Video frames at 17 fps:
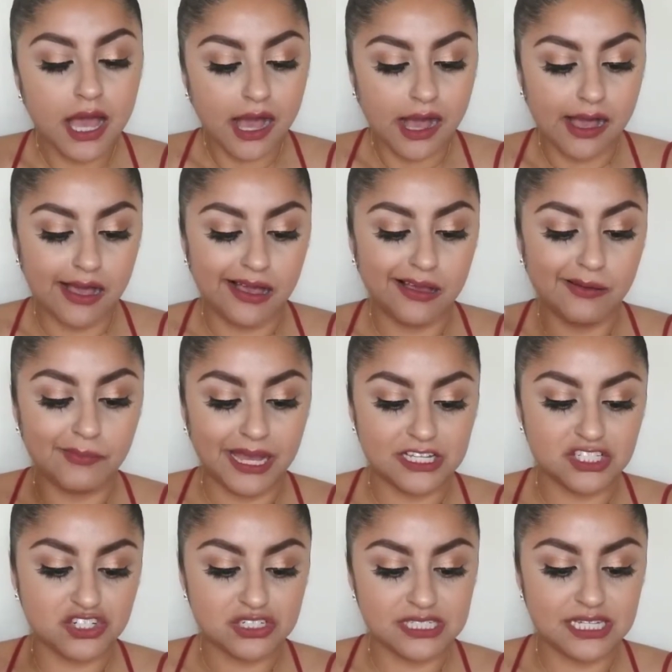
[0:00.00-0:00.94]

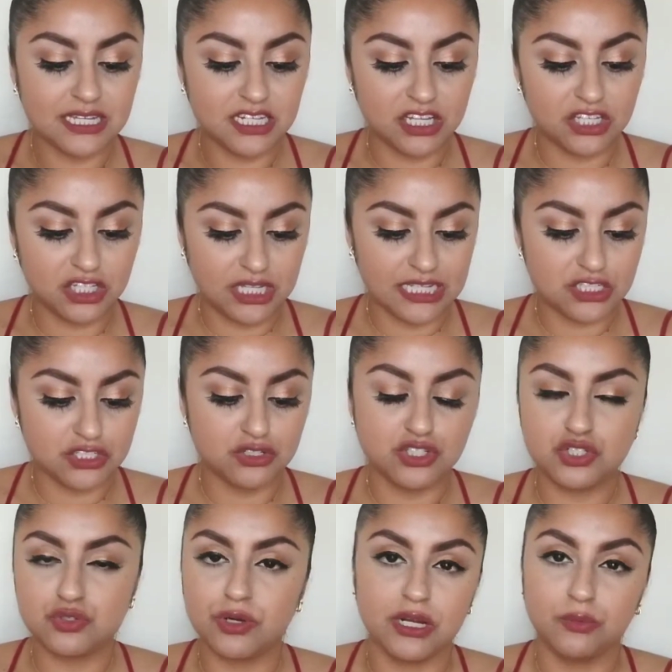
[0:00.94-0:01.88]
As your skin gets
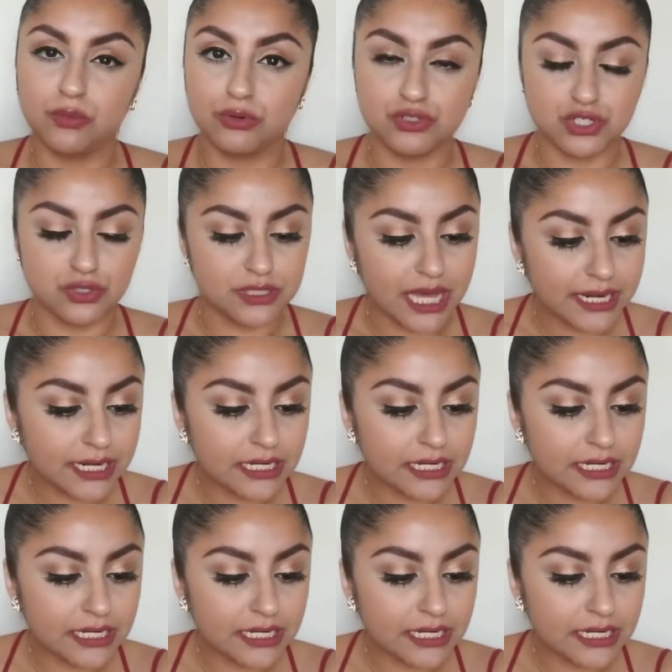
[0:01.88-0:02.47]
used to it, it won't do that